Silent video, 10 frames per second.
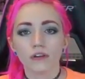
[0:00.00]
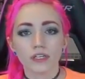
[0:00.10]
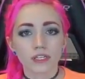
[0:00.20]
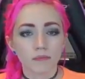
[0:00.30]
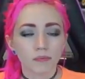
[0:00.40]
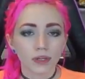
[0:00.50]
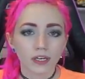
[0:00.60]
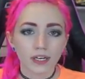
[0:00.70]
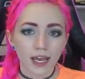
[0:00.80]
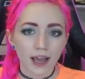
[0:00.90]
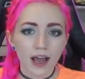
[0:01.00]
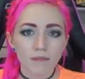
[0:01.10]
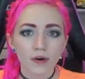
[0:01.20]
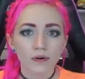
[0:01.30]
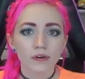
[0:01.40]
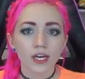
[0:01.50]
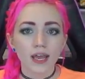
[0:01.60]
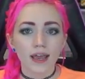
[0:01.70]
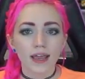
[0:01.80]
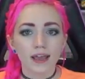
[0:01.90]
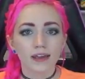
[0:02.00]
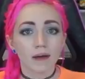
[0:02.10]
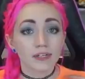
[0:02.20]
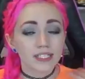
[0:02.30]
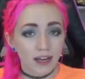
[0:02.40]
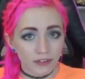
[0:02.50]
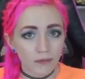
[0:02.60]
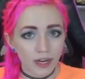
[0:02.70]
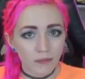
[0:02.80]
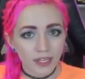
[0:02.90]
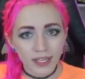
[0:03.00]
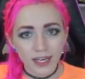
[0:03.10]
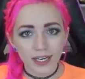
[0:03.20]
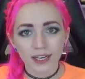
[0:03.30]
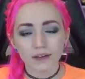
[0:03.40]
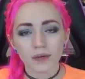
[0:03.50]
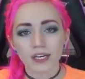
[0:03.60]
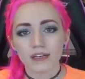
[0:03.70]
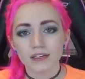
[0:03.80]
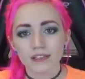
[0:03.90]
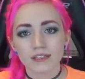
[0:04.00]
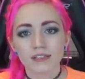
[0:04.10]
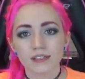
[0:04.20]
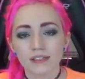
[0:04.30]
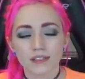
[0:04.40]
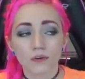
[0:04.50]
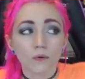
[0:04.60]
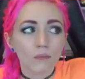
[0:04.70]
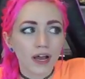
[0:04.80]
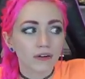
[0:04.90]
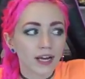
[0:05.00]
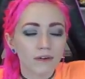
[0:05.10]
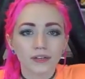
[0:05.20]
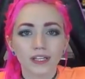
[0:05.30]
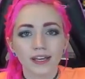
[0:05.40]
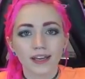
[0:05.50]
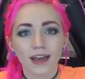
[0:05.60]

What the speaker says: These can be played in AI mode, and I would definitely recommend getting it because it's a cool mount. I really like it.